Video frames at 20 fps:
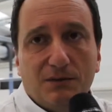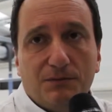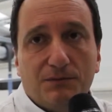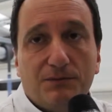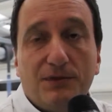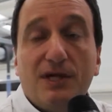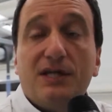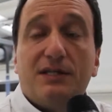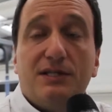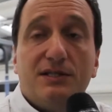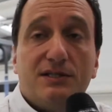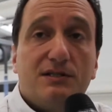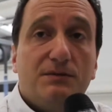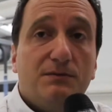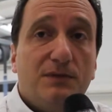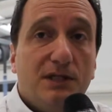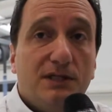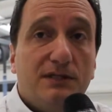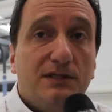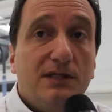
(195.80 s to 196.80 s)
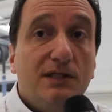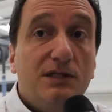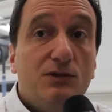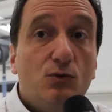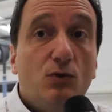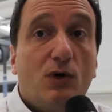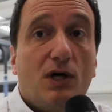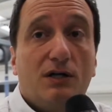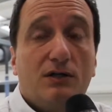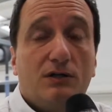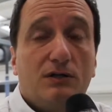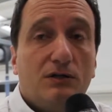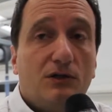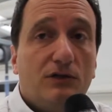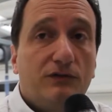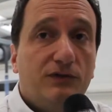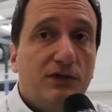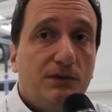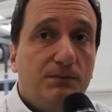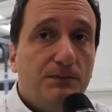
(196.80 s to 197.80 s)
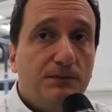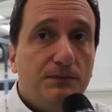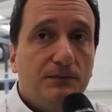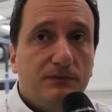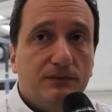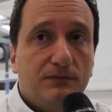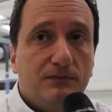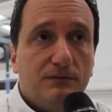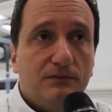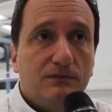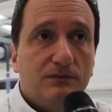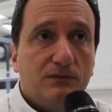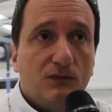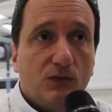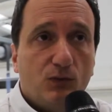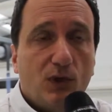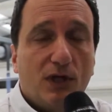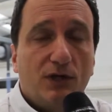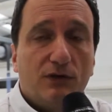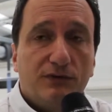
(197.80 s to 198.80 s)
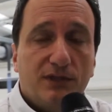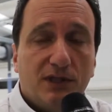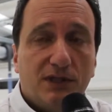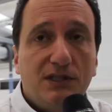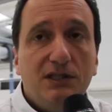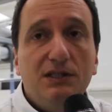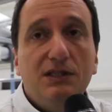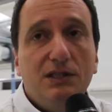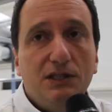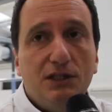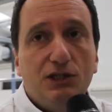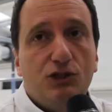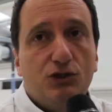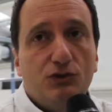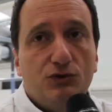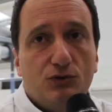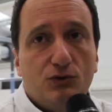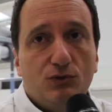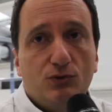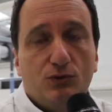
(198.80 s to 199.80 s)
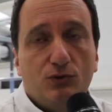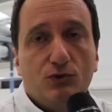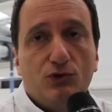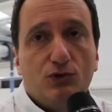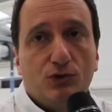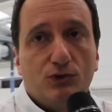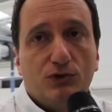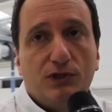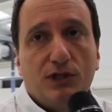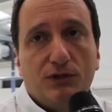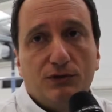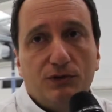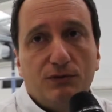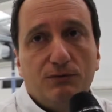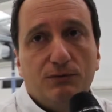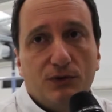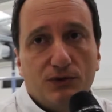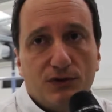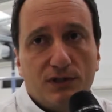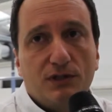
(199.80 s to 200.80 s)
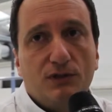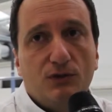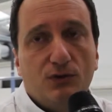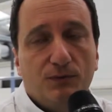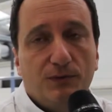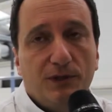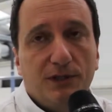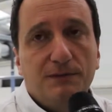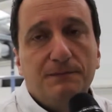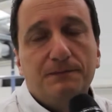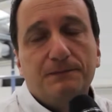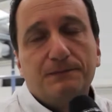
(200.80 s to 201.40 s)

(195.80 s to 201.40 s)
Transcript: Braking stability is one of the key issues to sort out in Monza normally.